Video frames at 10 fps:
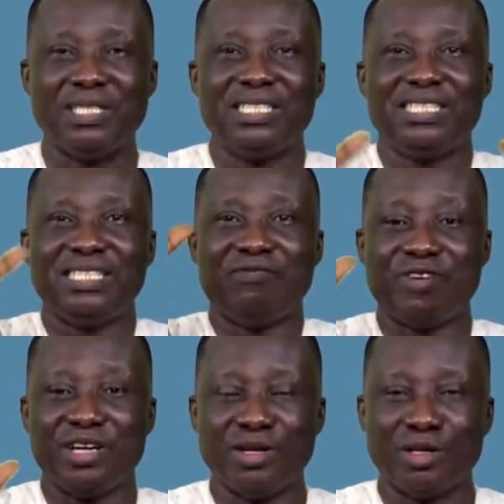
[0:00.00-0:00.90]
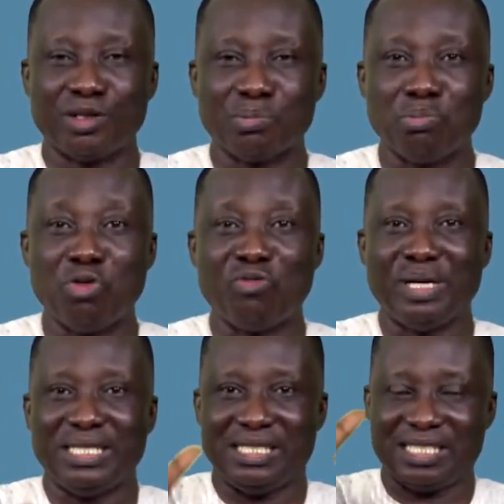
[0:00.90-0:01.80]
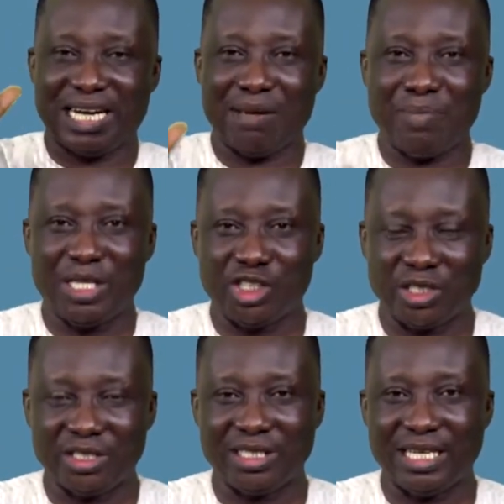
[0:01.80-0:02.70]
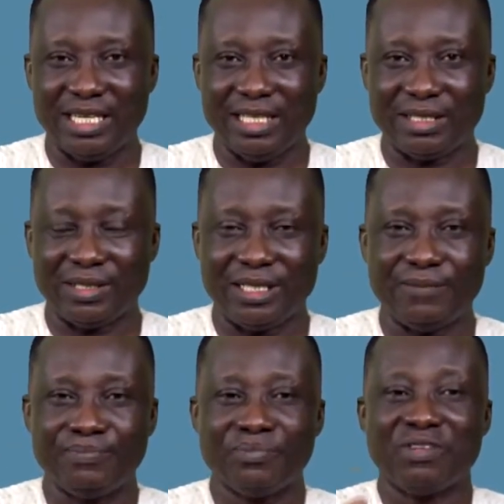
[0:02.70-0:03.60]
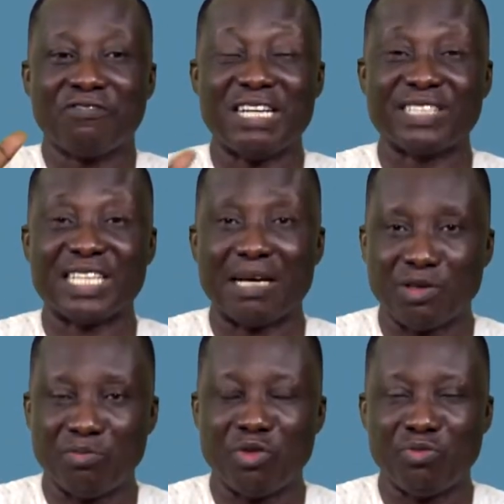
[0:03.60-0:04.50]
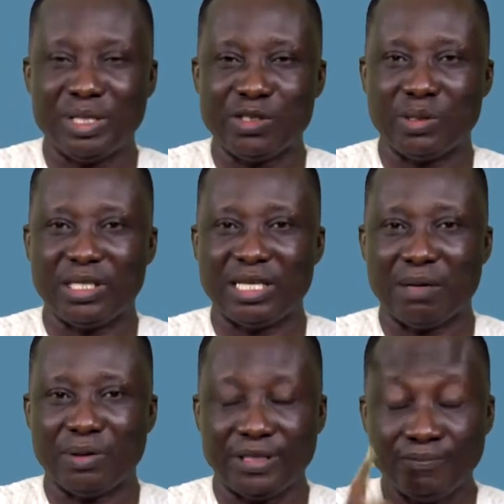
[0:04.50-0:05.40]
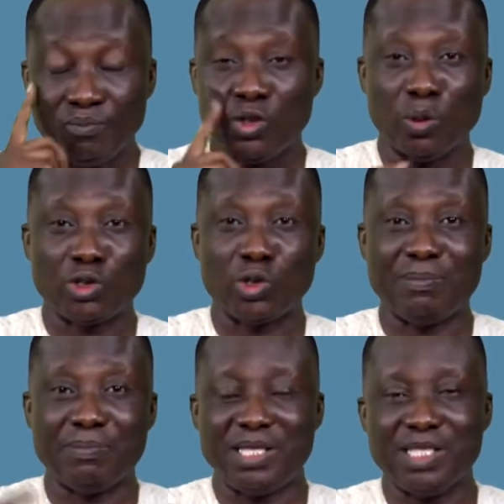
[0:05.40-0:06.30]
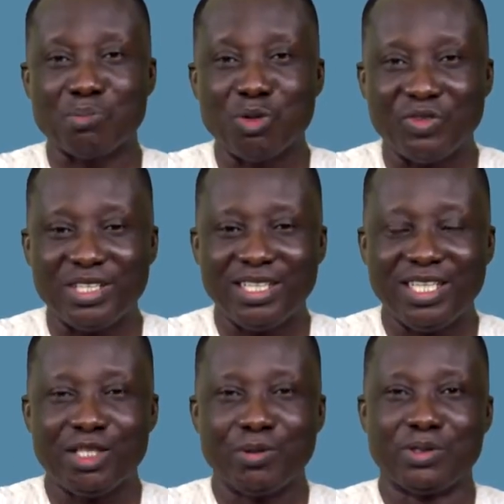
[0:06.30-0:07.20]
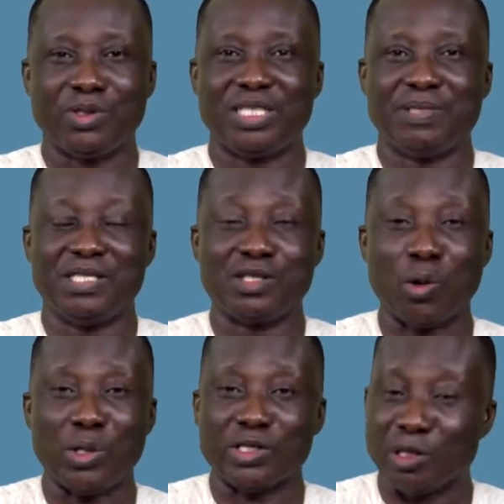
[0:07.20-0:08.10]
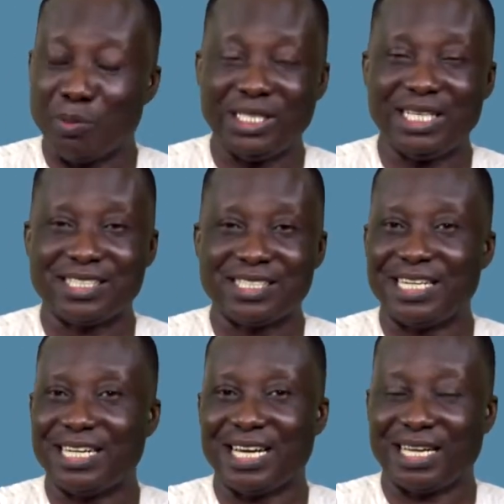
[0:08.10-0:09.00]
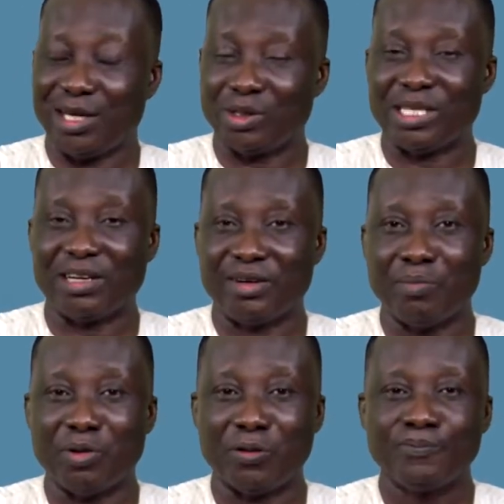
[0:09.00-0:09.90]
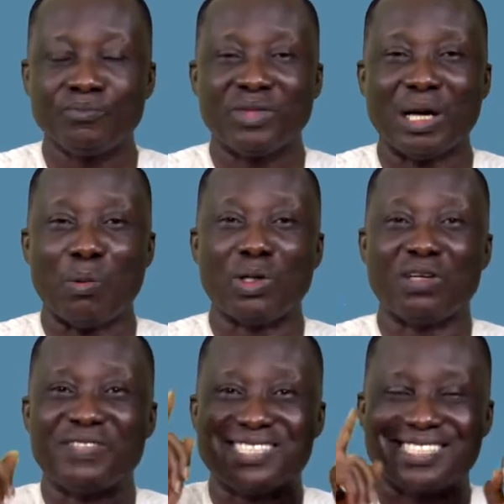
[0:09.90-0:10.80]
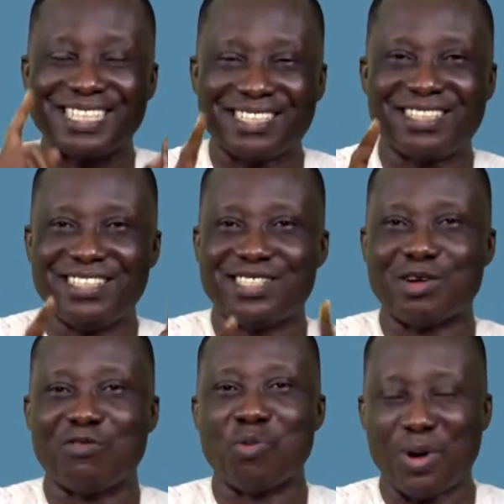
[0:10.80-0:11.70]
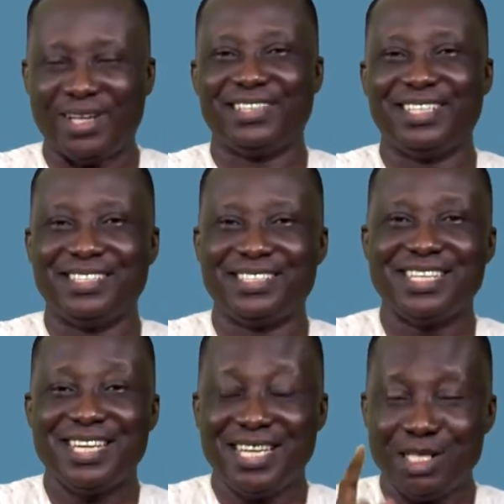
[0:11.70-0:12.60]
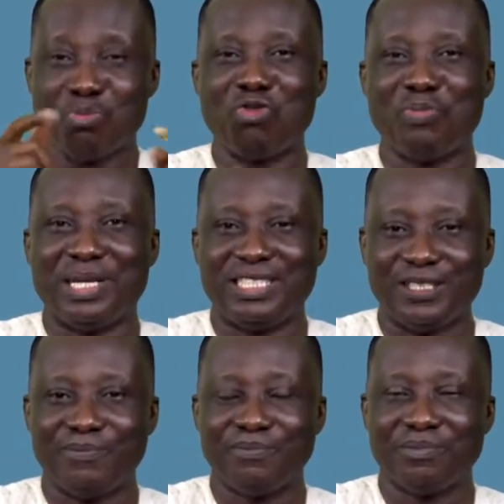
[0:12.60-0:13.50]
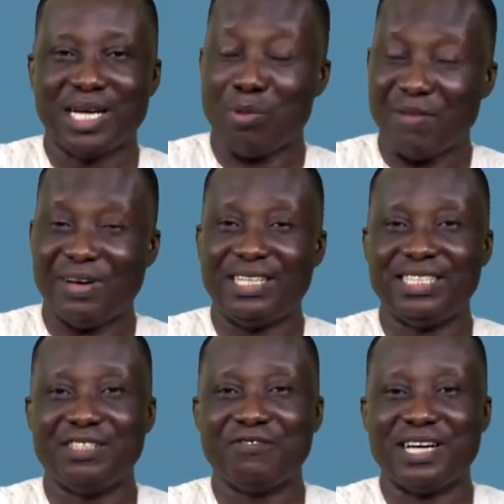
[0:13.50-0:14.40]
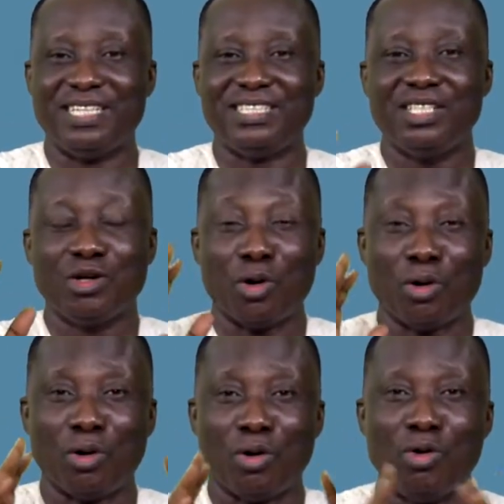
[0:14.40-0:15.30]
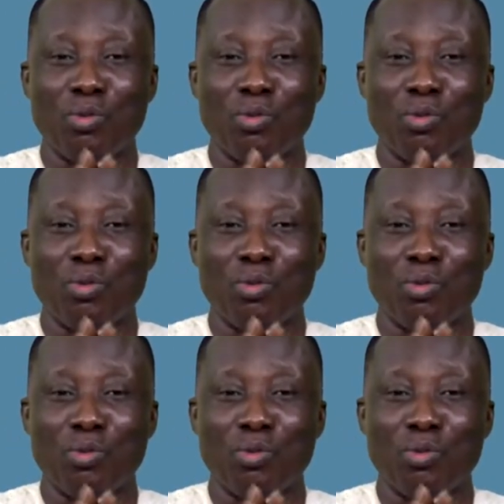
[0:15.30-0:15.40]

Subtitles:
the various movements that I mentioned earlier today, 5 types of movements within our body. You want to keep things moving, you want to keep things going. Somebody has said, and I cannot agree more, that one of the secrets of wellness is movement. And we have identified, or we